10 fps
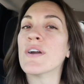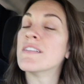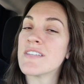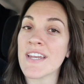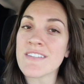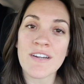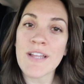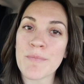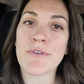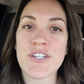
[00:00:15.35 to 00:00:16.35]
in today's
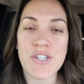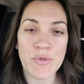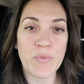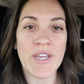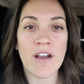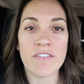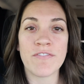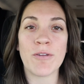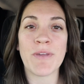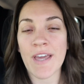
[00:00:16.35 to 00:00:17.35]
collaboration, we are
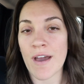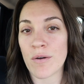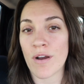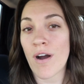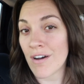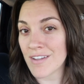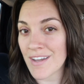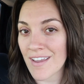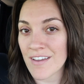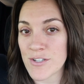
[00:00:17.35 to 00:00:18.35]
filming our
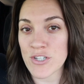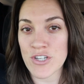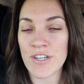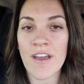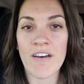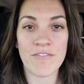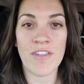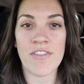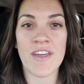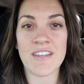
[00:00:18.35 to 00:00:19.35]
holiday edition of
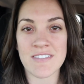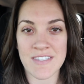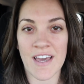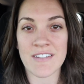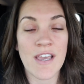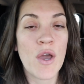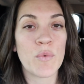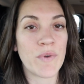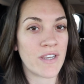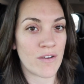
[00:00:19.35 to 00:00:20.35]
the things that
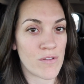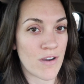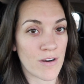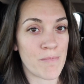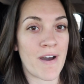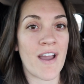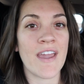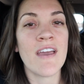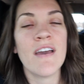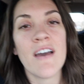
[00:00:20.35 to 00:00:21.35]
we no longer
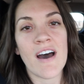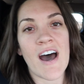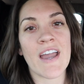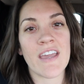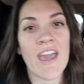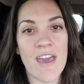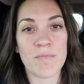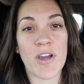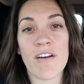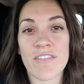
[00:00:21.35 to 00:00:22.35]
buy. I
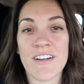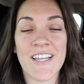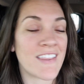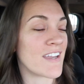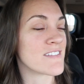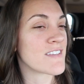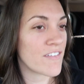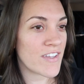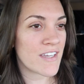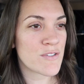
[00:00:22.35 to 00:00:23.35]
am covering
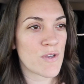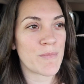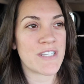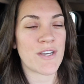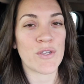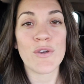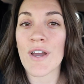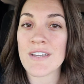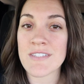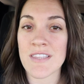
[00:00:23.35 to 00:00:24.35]
Thanksgiving, so I'm gonna tell you
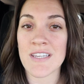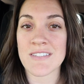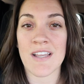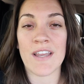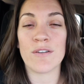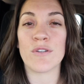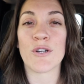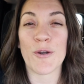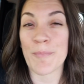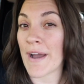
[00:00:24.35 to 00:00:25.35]
guys the things that I no
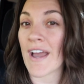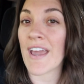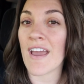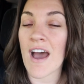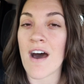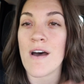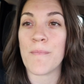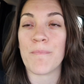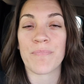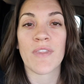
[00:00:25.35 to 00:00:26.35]
longer buy
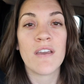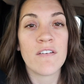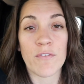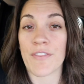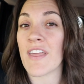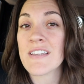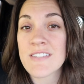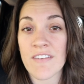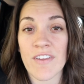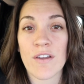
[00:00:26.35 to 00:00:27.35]
um, for
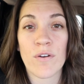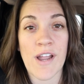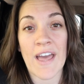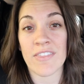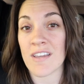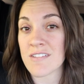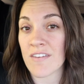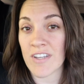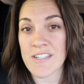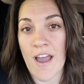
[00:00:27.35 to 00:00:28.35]
Thanksgiving or at
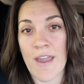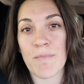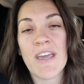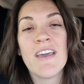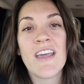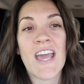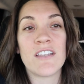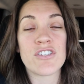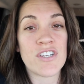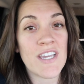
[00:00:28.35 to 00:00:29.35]
Thanksgiving time.
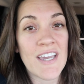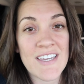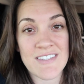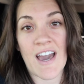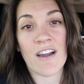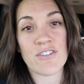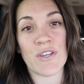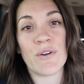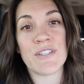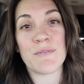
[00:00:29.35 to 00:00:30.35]
And she is
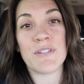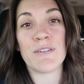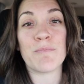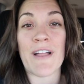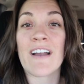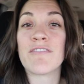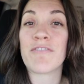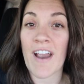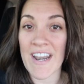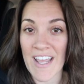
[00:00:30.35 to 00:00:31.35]
actually going to be doing Black
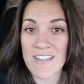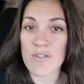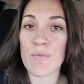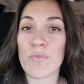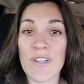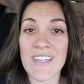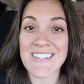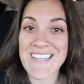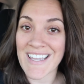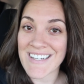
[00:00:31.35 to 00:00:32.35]
Friday. So I'm really
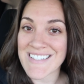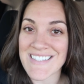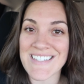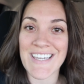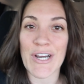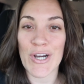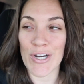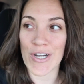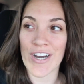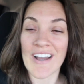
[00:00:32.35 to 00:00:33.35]
excited to see
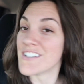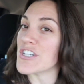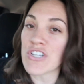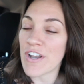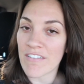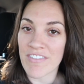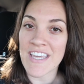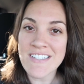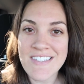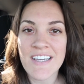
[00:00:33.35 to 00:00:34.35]
her edition of
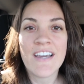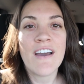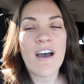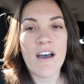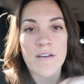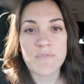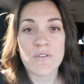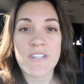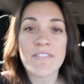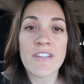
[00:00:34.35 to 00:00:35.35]
this. Um,
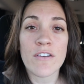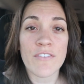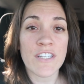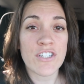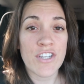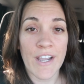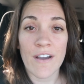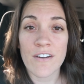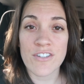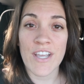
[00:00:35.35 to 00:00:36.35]
so definitely don't forget to check
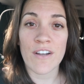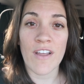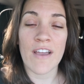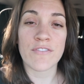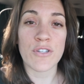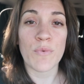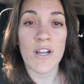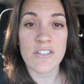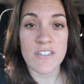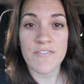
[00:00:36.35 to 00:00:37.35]
out her channel after you
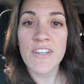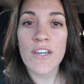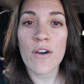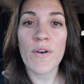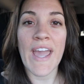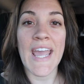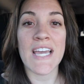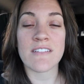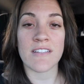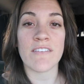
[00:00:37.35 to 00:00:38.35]
watch this video
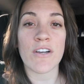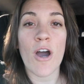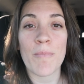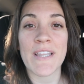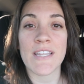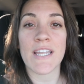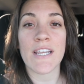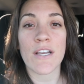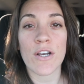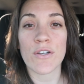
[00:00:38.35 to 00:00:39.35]
and leave a comment
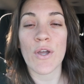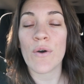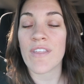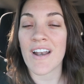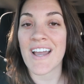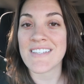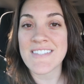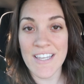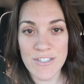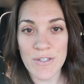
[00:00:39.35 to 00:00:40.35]
letting her know that I
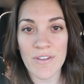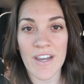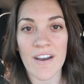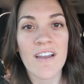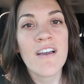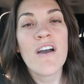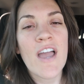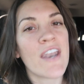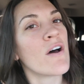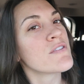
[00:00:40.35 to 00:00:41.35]
sent you there.
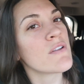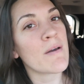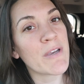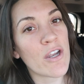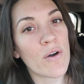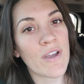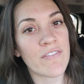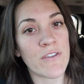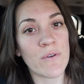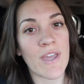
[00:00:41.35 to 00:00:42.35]
And also let me know
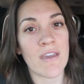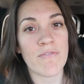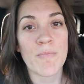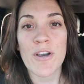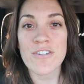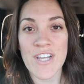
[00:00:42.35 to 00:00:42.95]
if you came from her